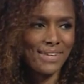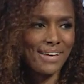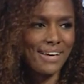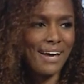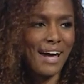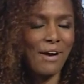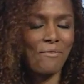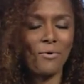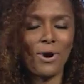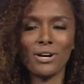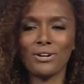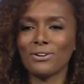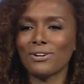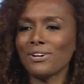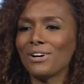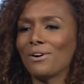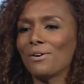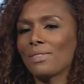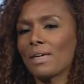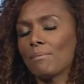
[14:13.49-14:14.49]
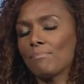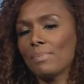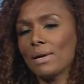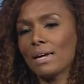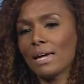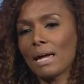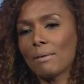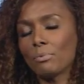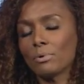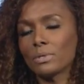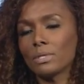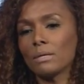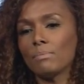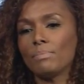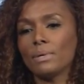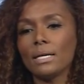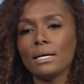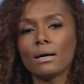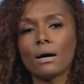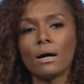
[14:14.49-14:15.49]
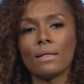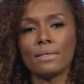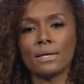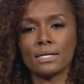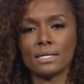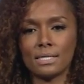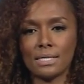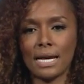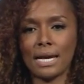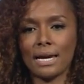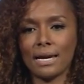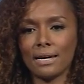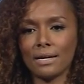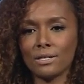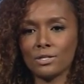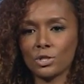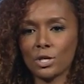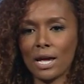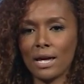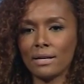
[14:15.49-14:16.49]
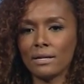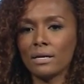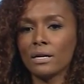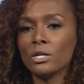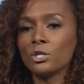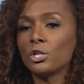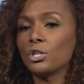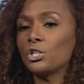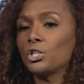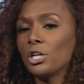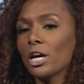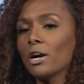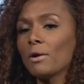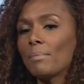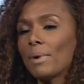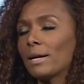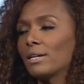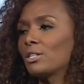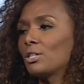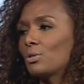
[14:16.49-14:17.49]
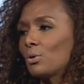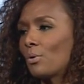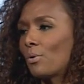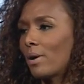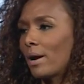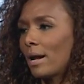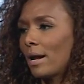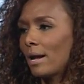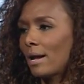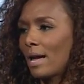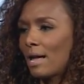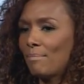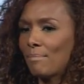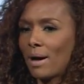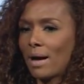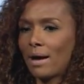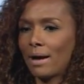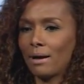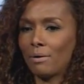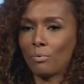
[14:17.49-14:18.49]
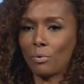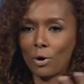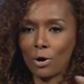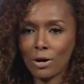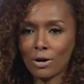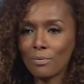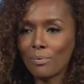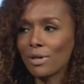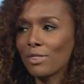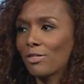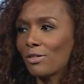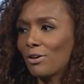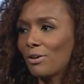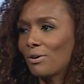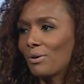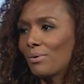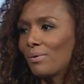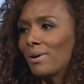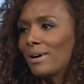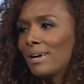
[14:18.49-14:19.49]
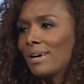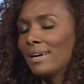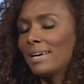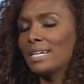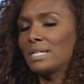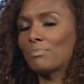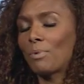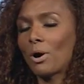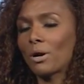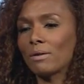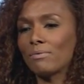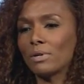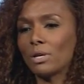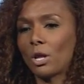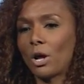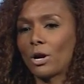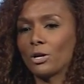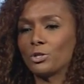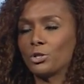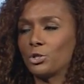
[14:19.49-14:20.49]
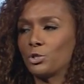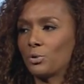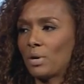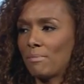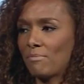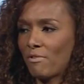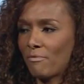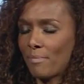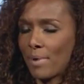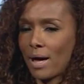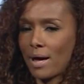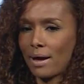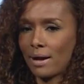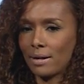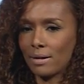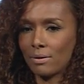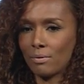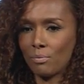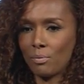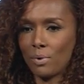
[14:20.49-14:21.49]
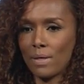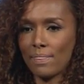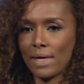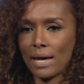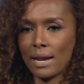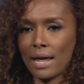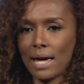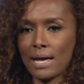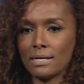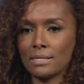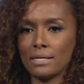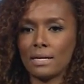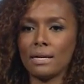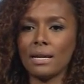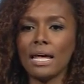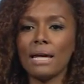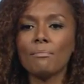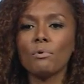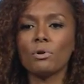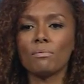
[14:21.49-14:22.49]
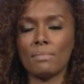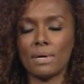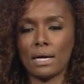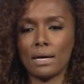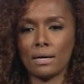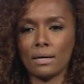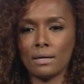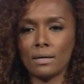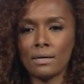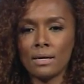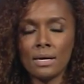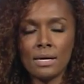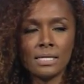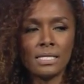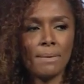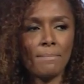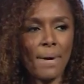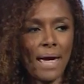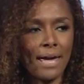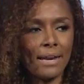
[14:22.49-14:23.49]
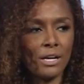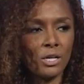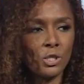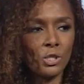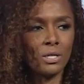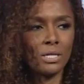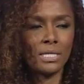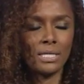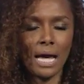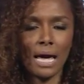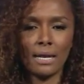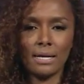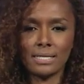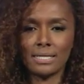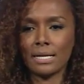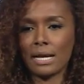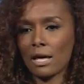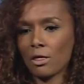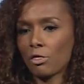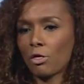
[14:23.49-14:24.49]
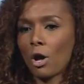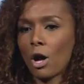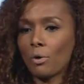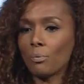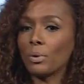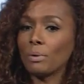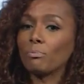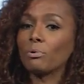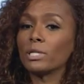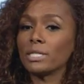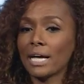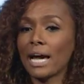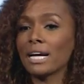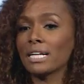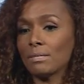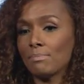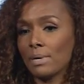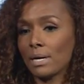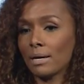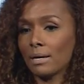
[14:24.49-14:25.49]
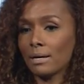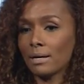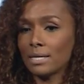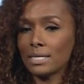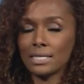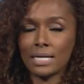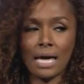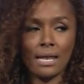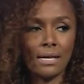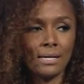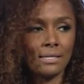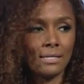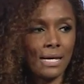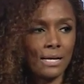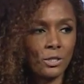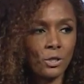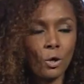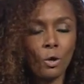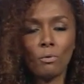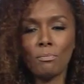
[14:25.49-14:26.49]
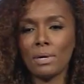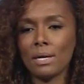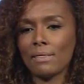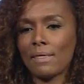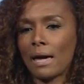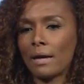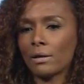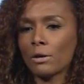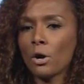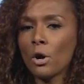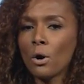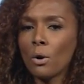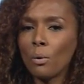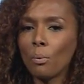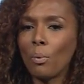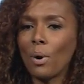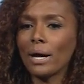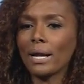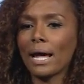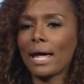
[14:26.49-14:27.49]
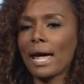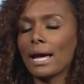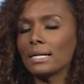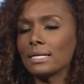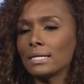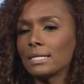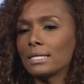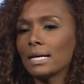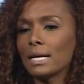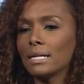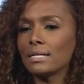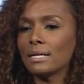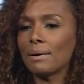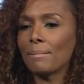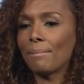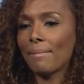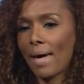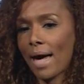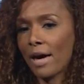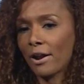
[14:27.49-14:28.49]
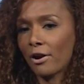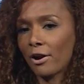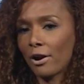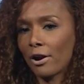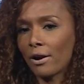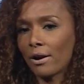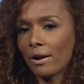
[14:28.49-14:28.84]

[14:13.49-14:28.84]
I want you to know that being able to be on this stage and to share my story and my work with you is part of a larger dream of mine, one that has enabled me to banish the silence that I thought would protect me, a silence that told me that what I had to say didn't matter.